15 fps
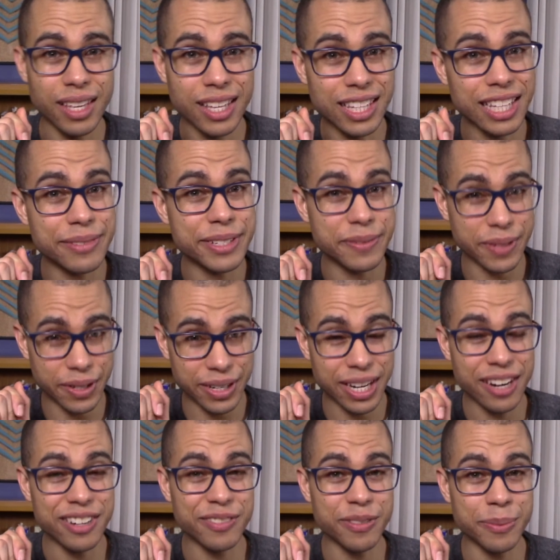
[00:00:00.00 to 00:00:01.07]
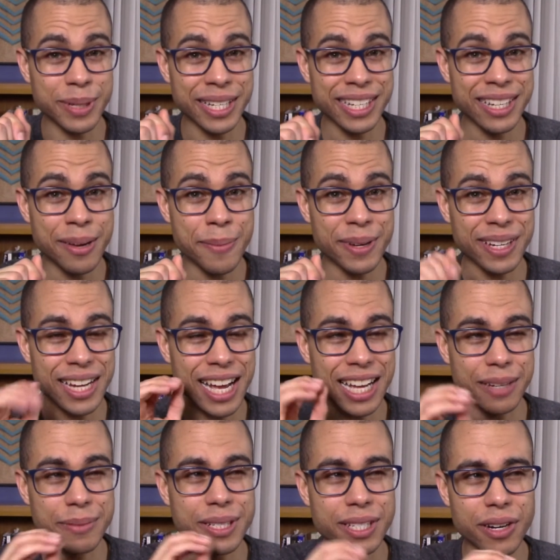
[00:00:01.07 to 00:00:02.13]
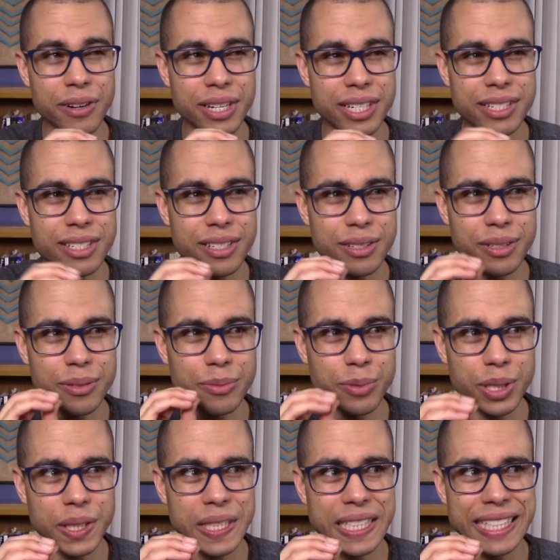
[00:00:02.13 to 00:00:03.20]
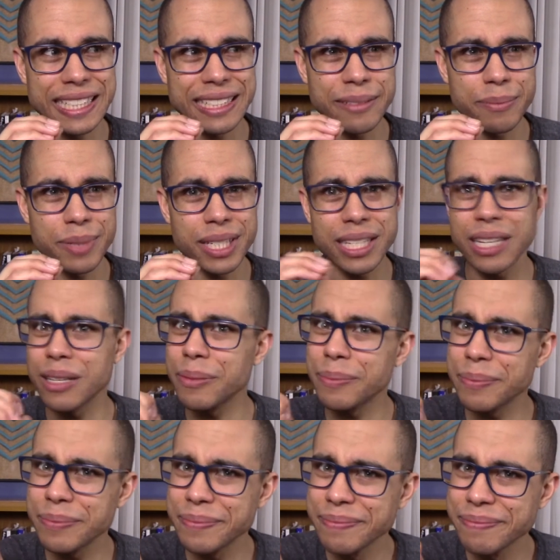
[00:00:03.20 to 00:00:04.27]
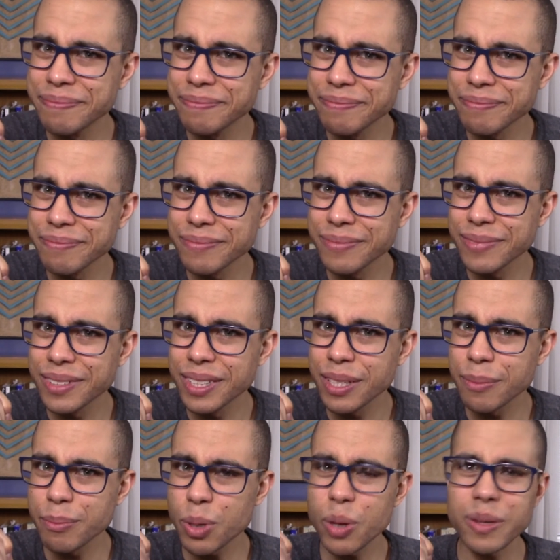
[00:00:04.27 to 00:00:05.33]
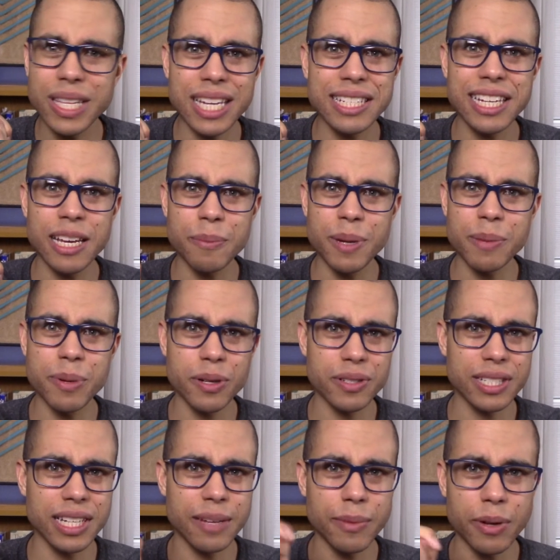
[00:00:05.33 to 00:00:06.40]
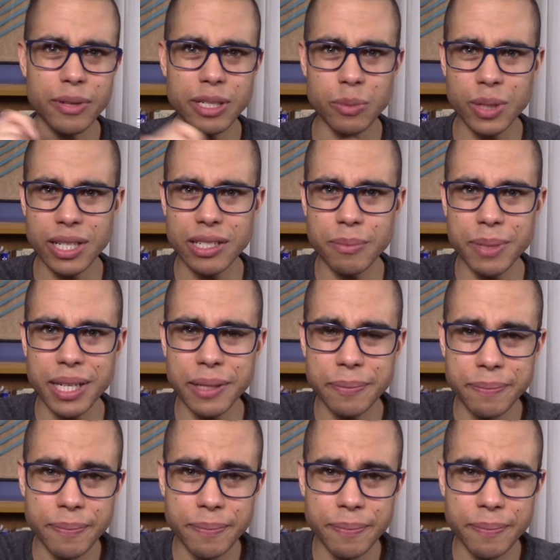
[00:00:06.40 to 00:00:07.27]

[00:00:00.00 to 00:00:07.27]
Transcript: That was very hard for me, but I am starting to really become more of that type A person I've always wanted to be.